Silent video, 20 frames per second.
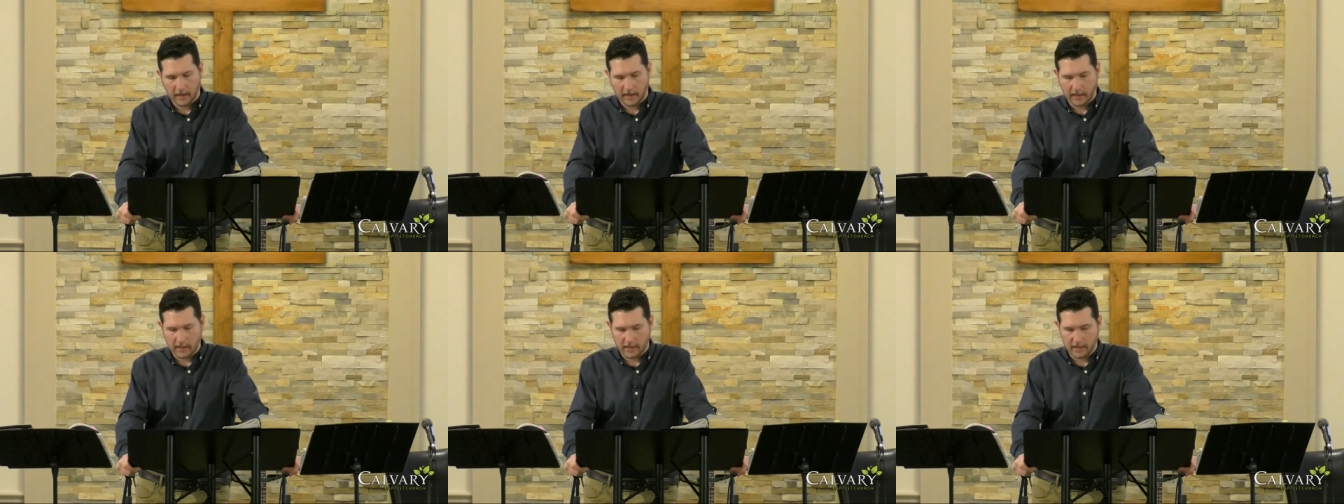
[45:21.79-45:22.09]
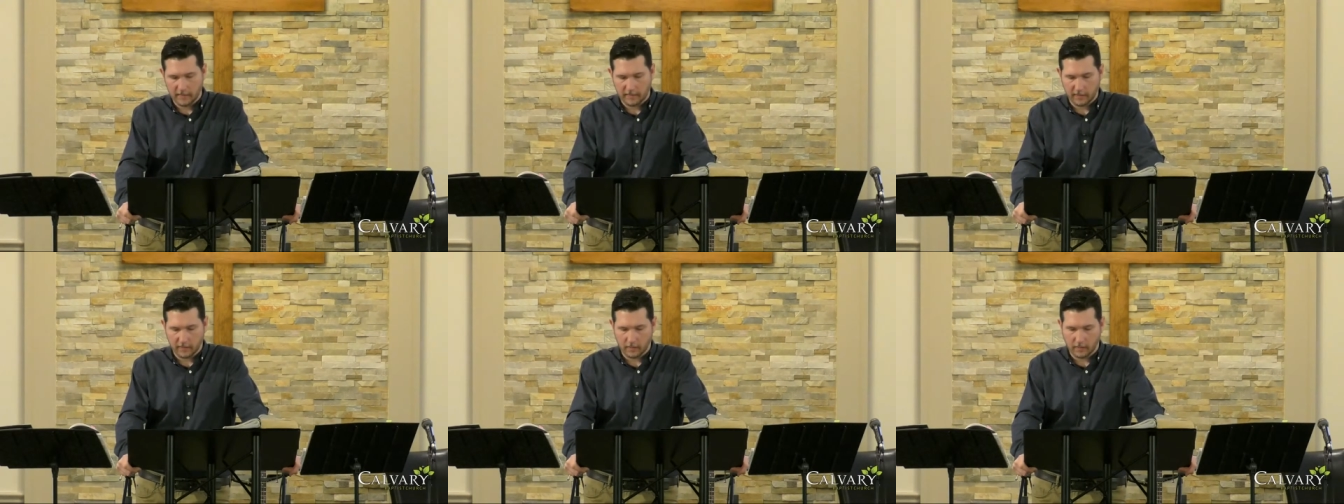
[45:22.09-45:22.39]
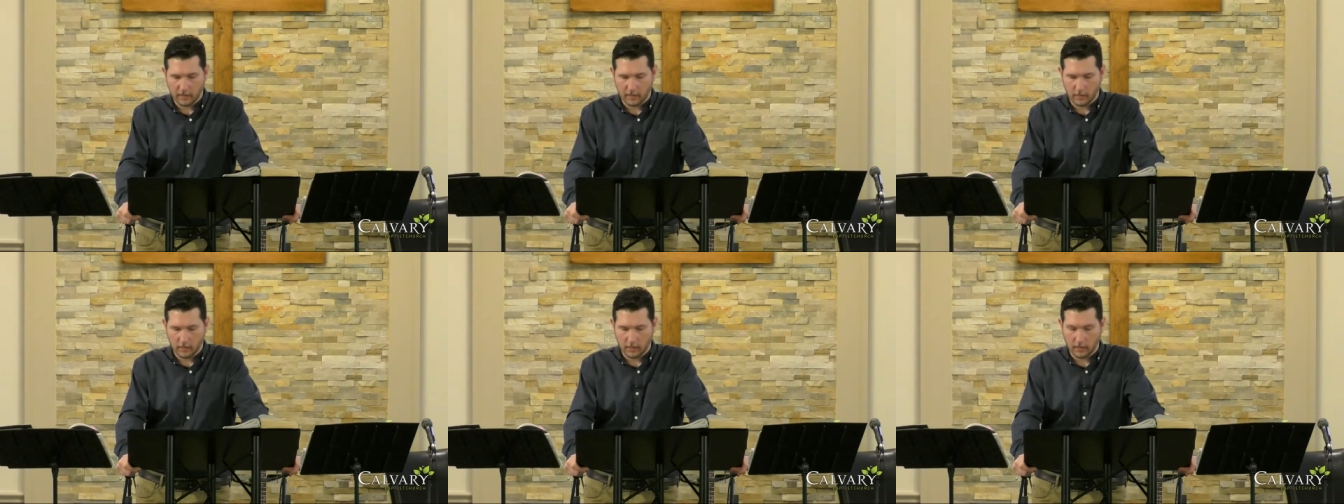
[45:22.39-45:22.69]
a
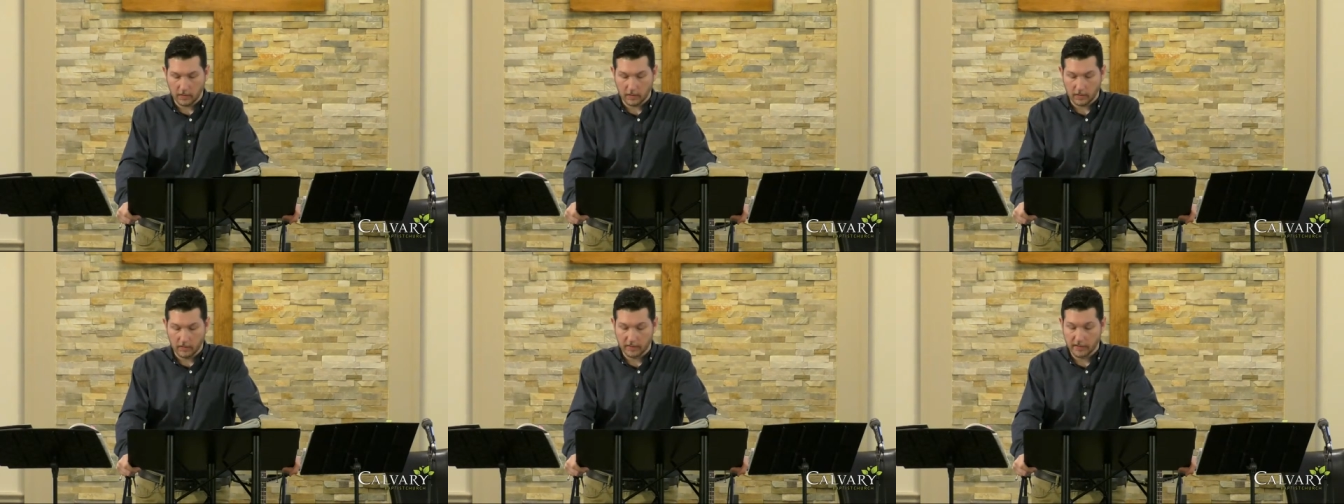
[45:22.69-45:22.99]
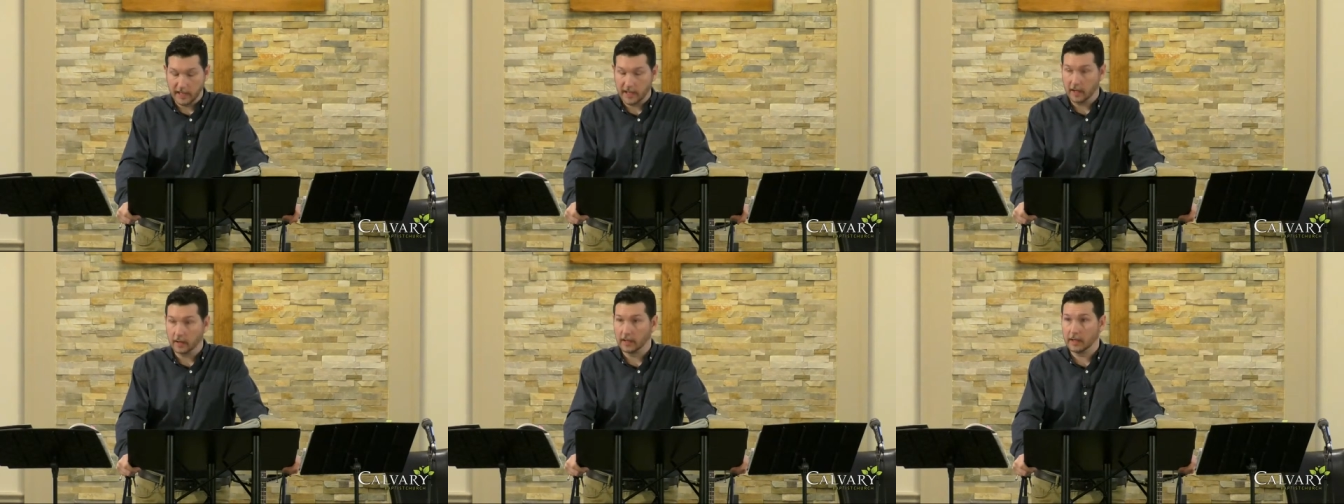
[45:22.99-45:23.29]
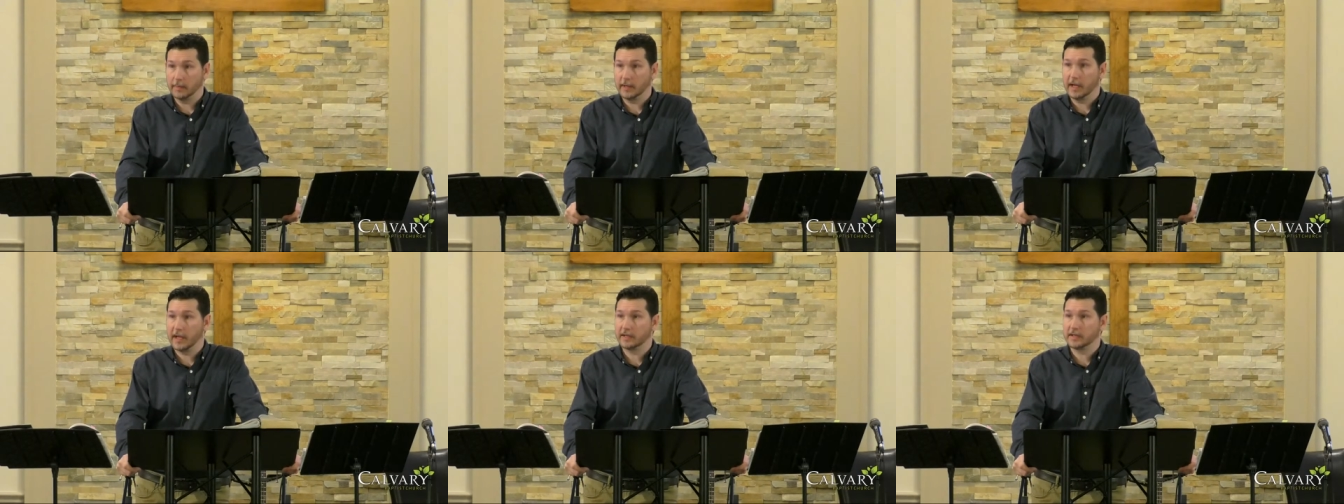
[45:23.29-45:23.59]
difficult world. Now,
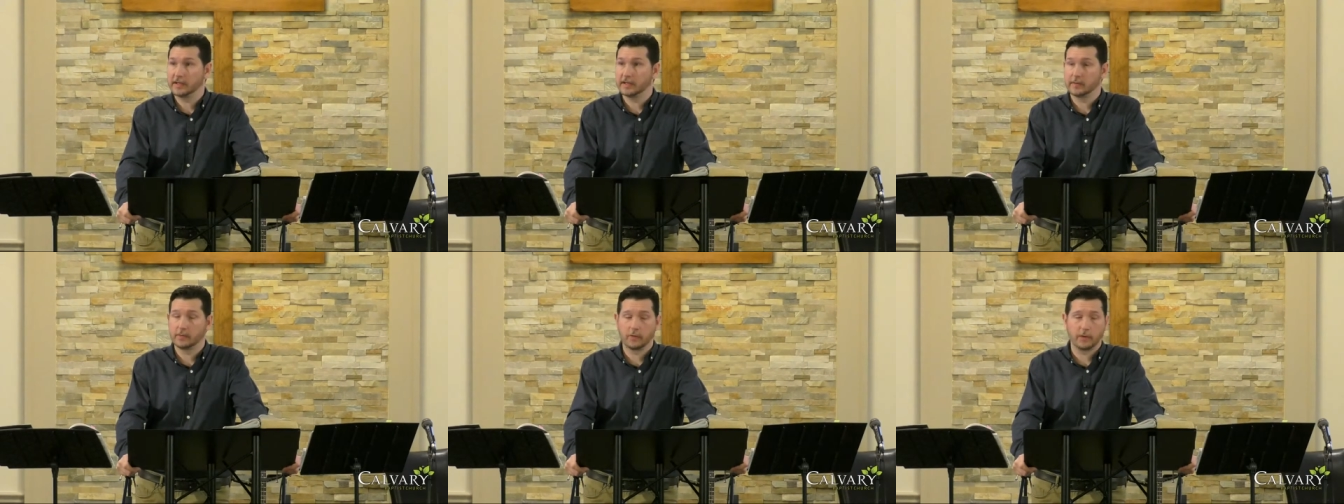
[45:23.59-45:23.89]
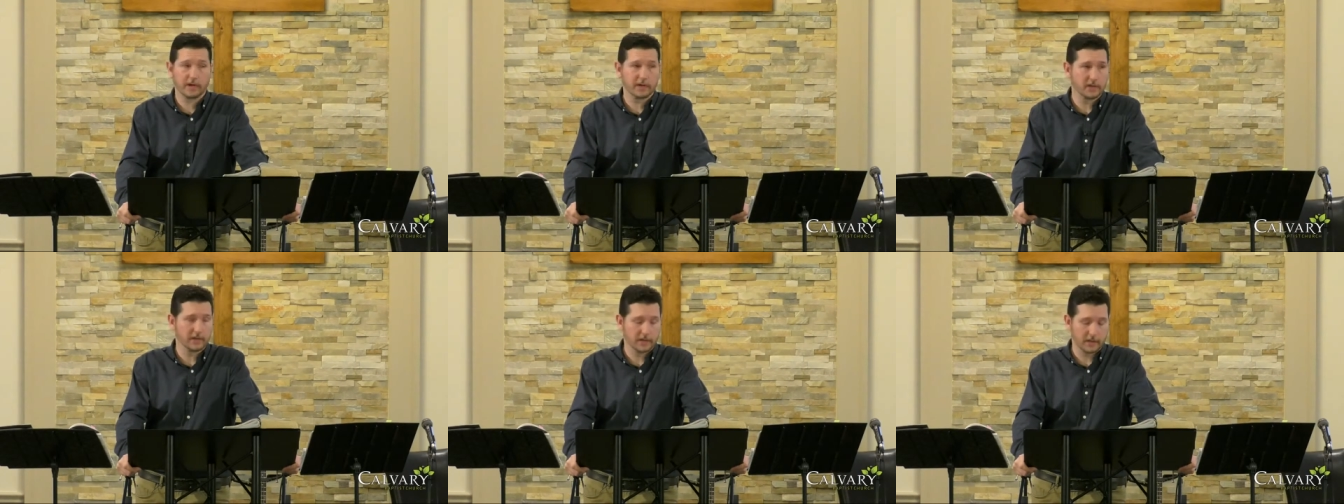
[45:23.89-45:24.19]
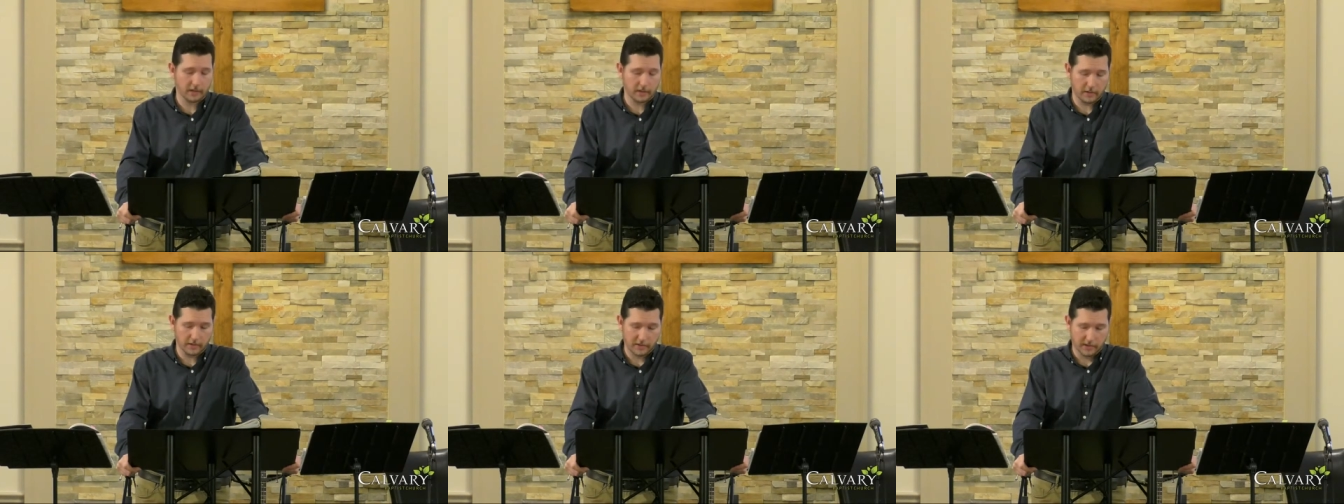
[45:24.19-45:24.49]
let me ask you some questions
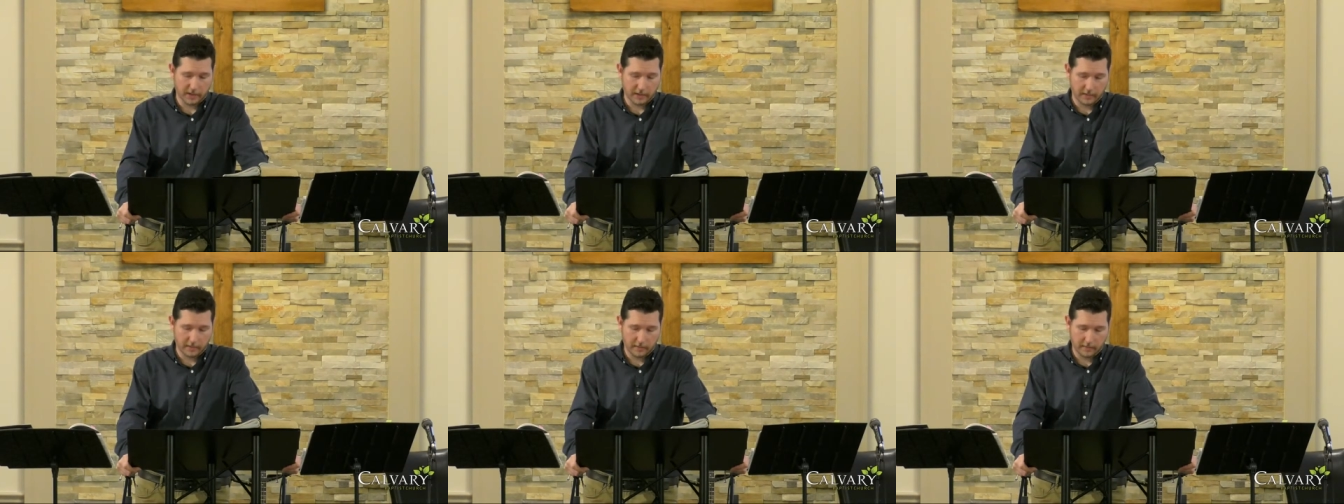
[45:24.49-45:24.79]
in closing.